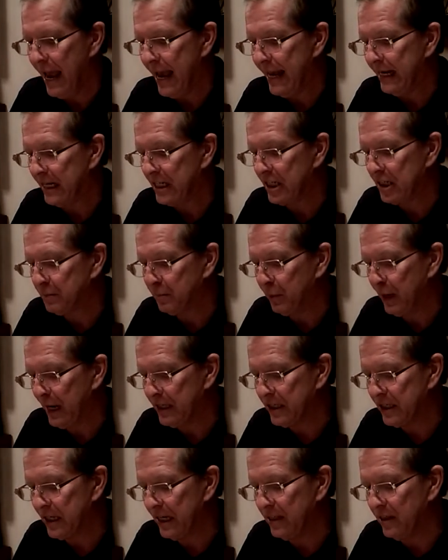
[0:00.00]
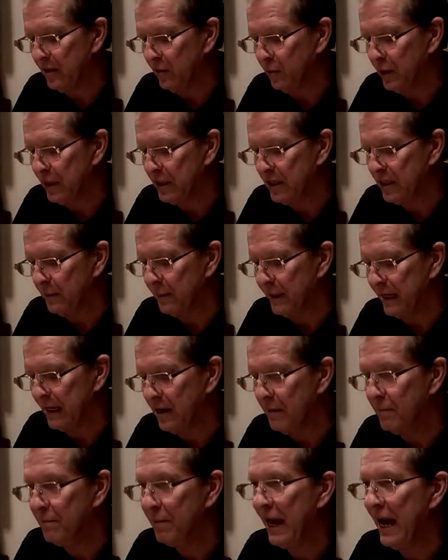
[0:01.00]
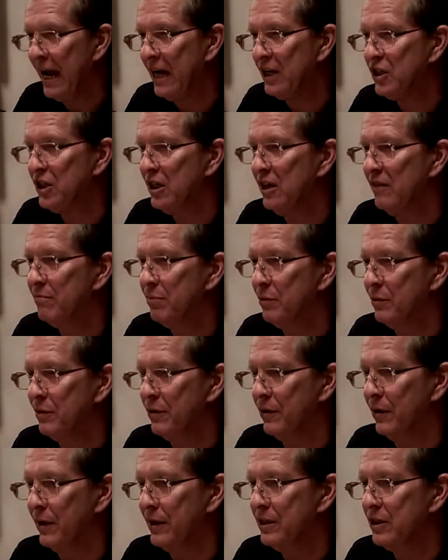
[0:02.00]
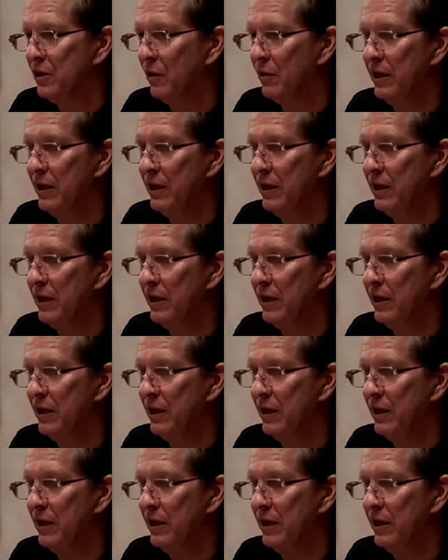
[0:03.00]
and expressing the wisdom and compassion of Buddhahood.